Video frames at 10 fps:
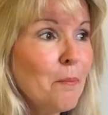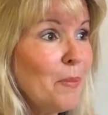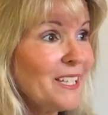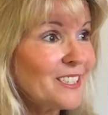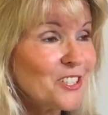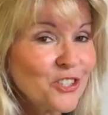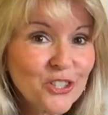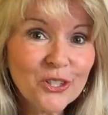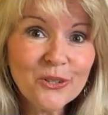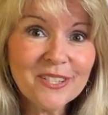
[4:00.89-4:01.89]
but to
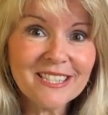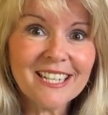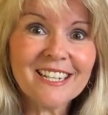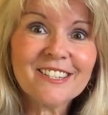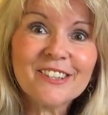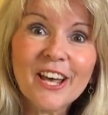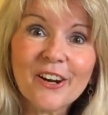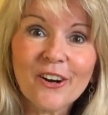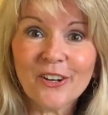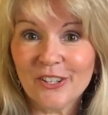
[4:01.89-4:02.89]
choose things that
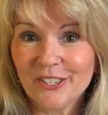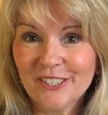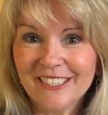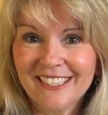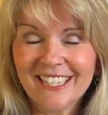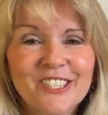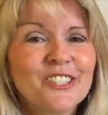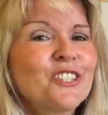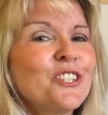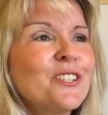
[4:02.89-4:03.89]
are good to
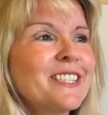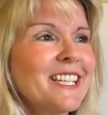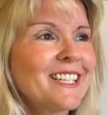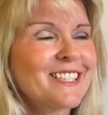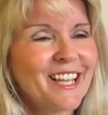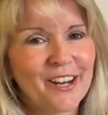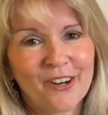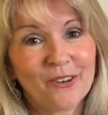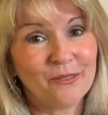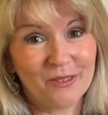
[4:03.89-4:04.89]
choose things that
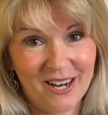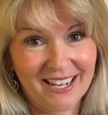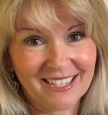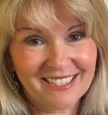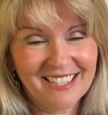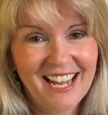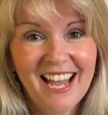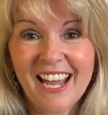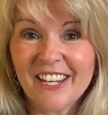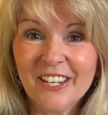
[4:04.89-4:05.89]
are right.
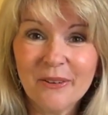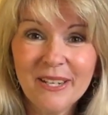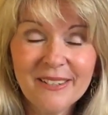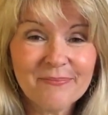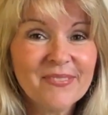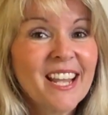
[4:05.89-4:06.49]
And you know what?